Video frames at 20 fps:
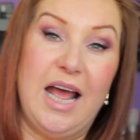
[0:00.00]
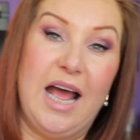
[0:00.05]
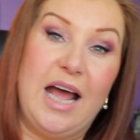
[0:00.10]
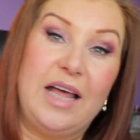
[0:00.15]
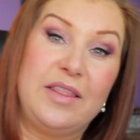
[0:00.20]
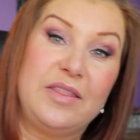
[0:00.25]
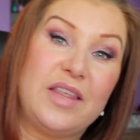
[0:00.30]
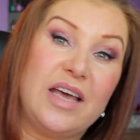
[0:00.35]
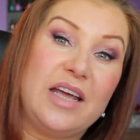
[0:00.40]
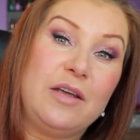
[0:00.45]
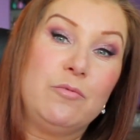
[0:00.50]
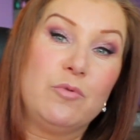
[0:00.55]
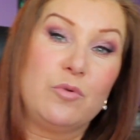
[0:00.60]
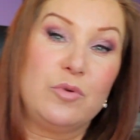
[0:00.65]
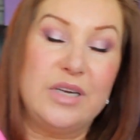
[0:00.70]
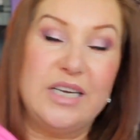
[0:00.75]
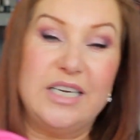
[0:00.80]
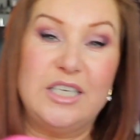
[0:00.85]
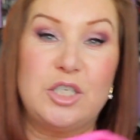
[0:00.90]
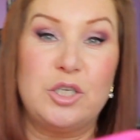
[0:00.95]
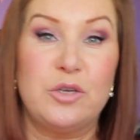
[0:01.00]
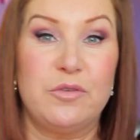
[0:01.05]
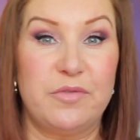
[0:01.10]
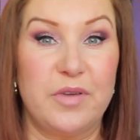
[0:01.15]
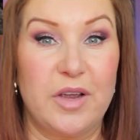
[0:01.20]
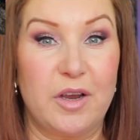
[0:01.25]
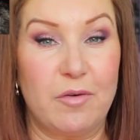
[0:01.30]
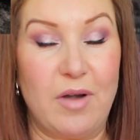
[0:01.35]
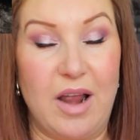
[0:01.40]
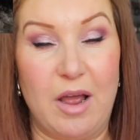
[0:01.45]
And they will need to
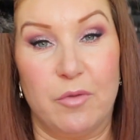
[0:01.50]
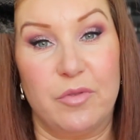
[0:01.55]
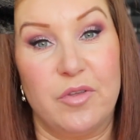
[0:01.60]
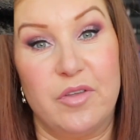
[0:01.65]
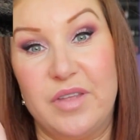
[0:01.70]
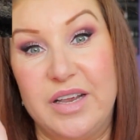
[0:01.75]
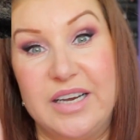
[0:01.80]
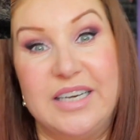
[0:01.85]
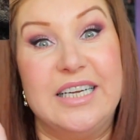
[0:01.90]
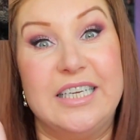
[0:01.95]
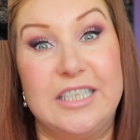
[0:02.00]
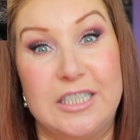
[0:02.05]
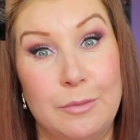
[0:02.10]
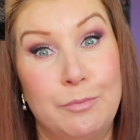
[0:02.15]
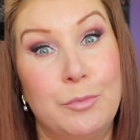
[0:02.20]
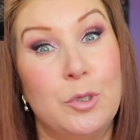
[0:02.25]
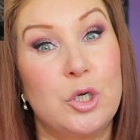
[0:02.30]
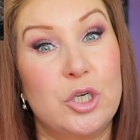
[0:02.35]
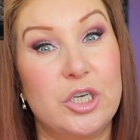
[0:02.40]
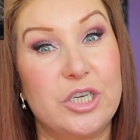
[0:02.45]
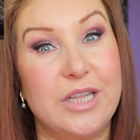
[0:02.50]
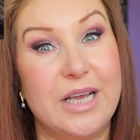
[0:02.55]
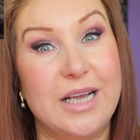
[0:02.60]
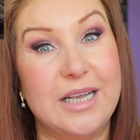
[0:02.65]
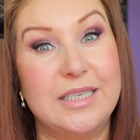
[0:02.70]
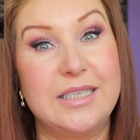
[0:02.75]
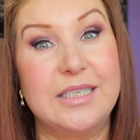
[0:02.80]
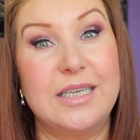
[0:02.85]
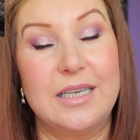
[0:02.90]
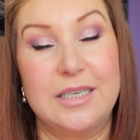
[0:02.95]
figure out that they need to push
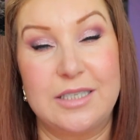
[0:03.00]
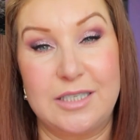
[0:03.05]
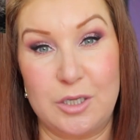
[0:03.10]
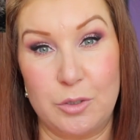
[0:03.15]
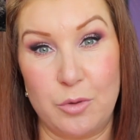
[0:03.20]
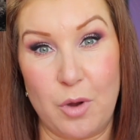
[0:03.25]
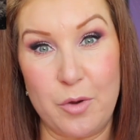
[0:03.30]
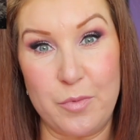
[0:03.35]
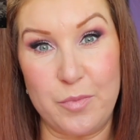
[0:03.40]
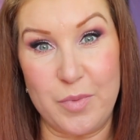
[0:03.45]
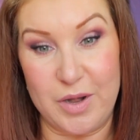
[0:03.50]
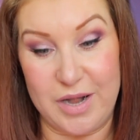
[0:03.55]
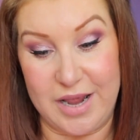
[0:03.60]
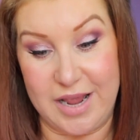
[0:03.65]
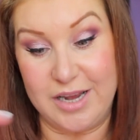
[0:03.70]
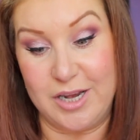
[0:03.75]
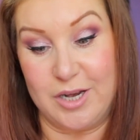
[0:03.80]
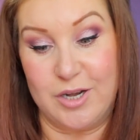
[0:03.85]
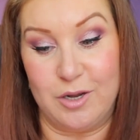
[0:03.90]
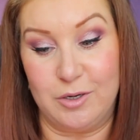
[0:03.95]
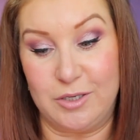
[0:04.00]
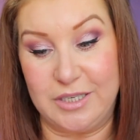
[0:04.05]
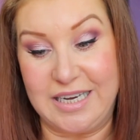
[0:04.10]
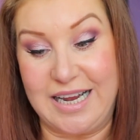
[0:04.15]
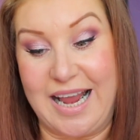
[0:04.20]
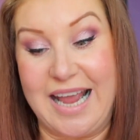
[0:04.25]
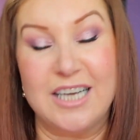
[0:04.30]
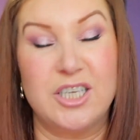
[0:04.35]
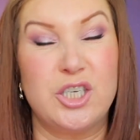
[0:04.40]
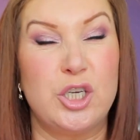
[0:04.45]
this to open it, you know, to
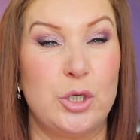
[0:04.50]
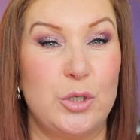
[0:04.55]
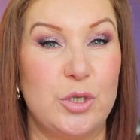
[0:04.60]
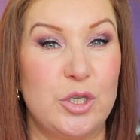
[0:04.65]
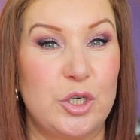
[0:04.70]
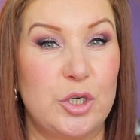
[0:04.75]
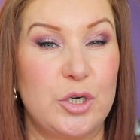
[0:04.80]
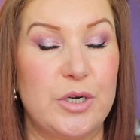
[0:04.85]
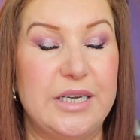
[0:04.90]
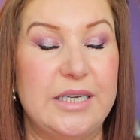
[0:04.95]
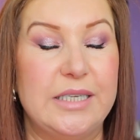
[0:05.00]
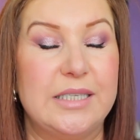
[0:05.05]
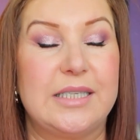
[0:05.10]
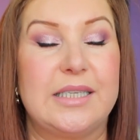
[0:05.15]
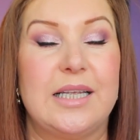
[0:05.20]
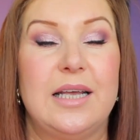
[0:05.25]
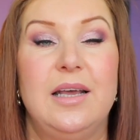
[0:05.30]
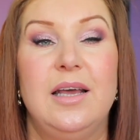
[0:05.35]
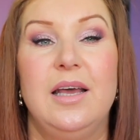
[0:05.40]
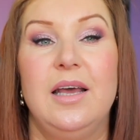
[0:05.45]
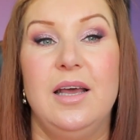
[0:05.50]
get to the treats.